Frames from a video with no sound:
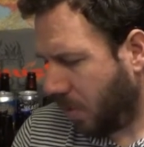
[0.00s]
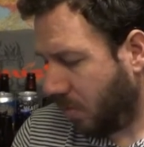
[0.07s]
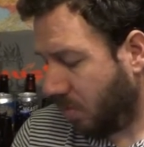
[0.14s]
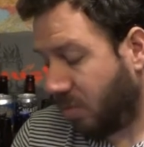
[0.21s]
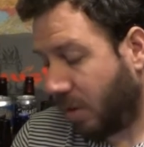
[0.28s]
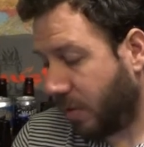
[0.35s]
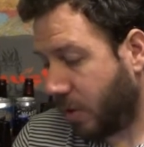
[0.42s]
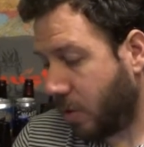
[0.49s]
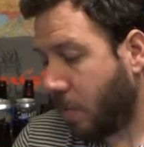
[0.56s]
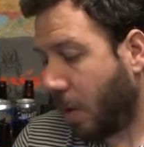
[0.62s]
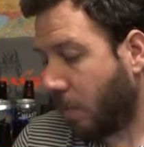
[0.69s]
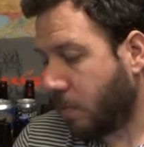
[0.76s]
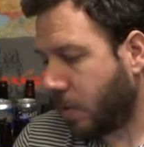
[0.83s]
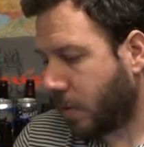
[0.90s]
for a few
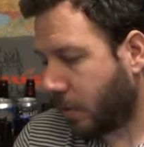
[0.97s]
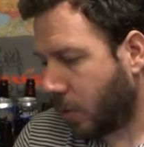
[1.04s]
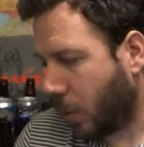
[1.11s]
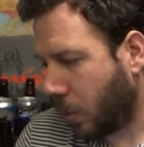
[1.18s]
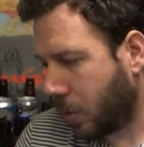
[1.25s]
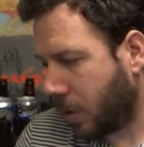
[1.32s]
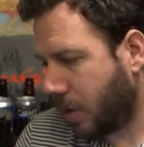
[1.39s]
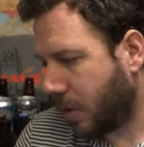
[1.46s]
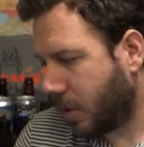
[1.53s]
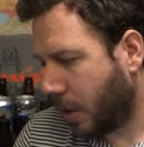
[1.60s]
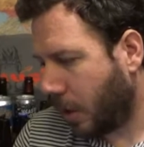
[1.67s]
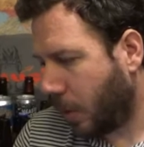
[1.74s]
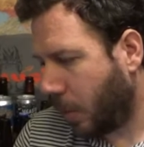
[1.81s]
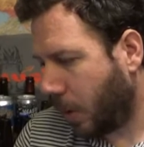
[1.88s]
months, of course,
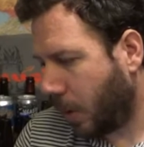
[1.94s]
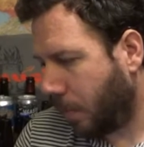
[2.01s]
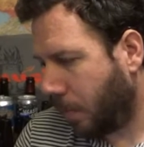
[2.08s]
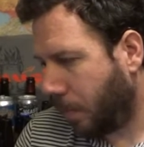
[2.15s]
so.